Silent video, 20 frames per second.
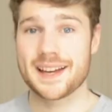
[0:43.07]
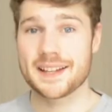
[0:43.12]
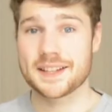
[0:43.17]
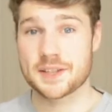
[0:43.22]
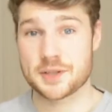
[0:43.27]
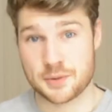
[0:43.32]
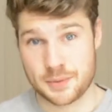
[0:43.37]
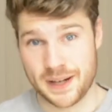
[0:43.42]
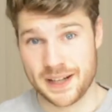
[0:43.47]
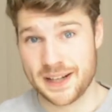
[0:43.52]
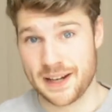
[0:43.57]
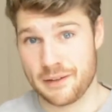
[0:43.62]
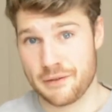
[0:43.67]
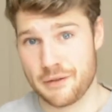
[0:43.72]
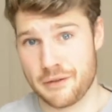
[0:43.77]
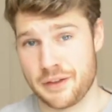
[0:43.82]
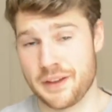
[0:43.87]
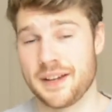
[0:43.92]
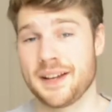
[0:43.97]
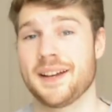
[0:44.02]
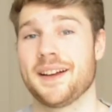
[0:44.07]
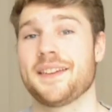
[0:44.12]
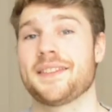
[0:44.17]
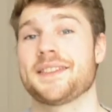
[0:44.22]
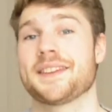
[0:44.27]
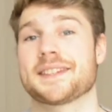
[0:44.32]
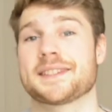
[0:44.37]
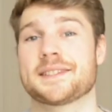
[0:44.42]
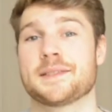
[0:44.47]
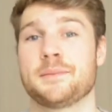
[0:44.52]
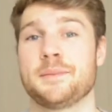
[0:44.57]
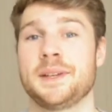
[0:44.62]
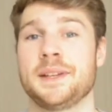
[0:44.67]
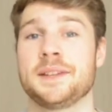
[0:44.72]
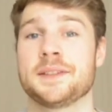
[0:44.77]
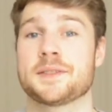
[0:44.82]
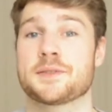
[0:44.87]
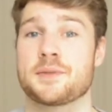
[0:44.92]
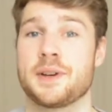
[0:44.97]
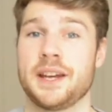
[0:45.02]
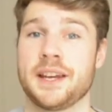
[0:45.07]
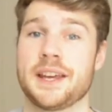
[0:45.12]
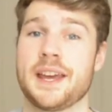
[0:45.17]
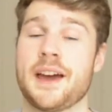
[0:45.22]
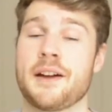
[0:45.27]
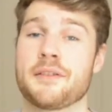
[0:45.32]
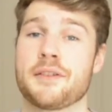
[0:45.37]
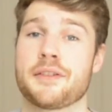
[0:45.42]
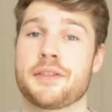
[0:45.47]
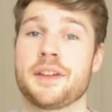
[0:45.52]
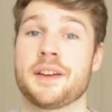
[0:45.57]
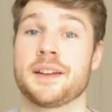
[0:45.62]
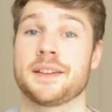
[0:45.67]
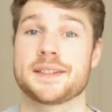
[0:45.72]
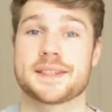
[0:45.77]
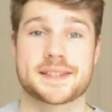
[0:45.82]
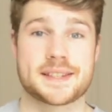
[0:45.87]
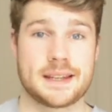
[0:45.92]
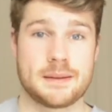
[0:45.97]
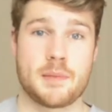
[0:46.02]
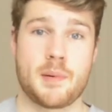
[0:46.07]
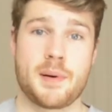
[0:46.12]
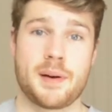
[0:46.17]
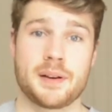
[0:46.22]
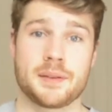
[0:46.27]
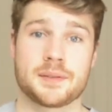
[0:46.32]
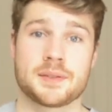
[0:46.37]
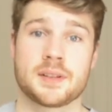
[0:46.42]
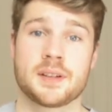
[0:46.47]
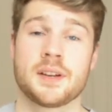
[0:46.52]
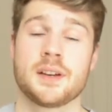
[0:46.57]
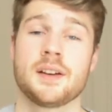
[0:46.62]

Train everything does not mean training everything the same amount.